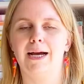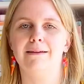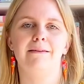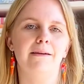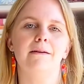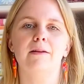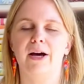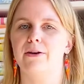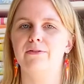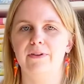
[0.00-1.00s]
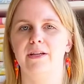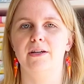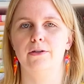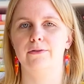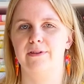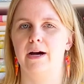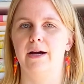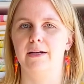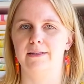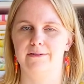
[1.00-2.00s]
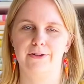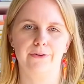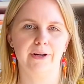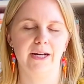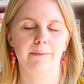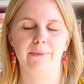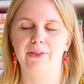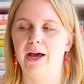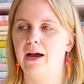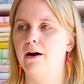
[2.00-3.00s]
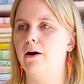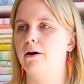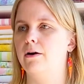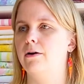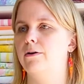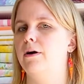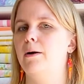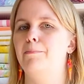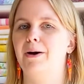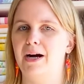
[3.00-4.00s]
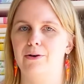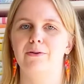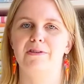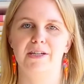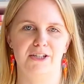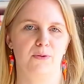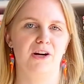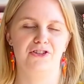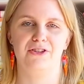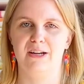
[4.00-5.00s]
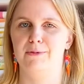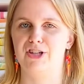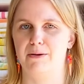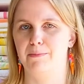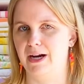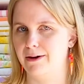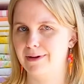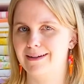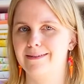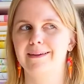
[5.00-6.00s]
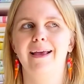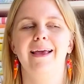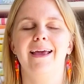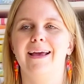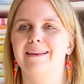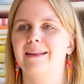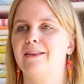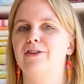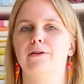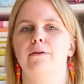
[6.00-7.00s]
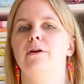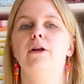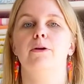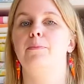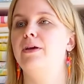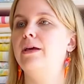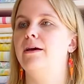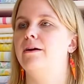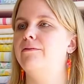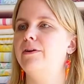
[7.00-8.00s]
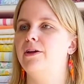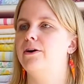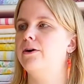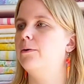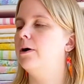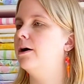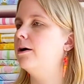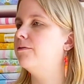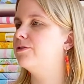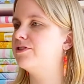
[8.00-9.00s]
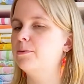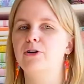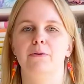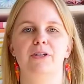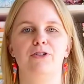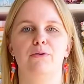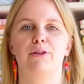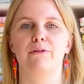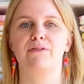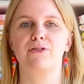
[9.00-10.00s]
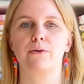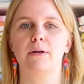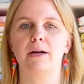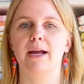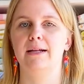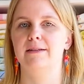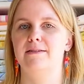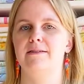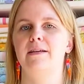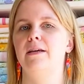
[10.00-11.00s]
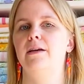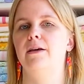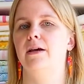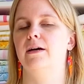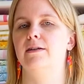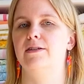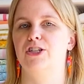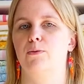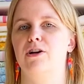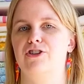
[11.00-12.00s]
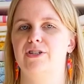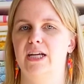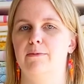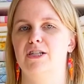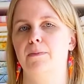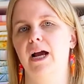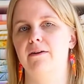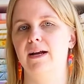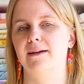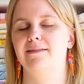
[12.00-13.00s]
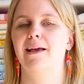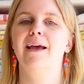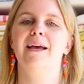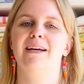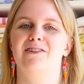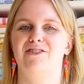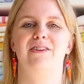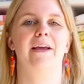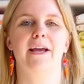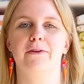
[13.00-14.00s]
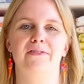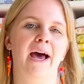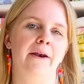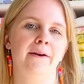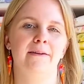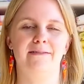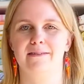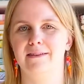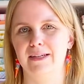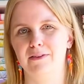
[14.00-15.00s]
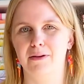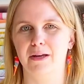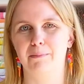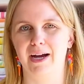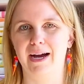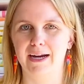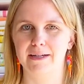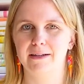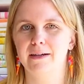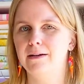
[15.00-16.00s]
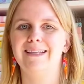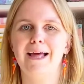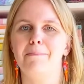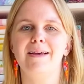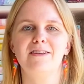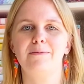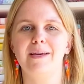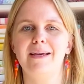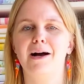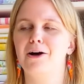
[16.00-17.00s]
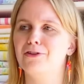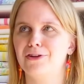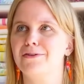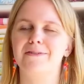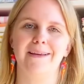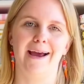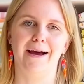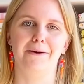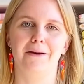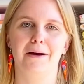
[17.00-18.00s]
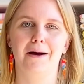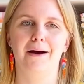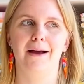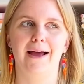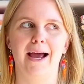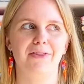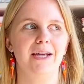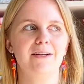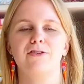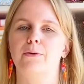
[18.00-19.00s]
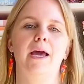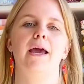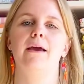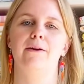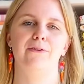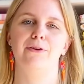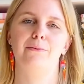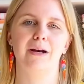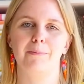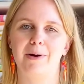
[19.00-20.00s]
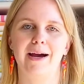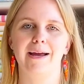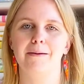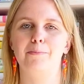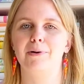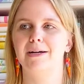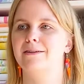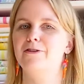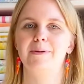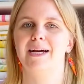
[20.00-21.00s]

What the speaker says: I see a lot of videos on Instagram that are about dishwasher damage on Pyrex, and like they'll be a video of someone going to a thrift store and seeing a dishwasher damaged Pyrex and just saying how sad it is and leaving it behind. And that makes me a little sad. I think it's okay if you don't want to buy it, but to be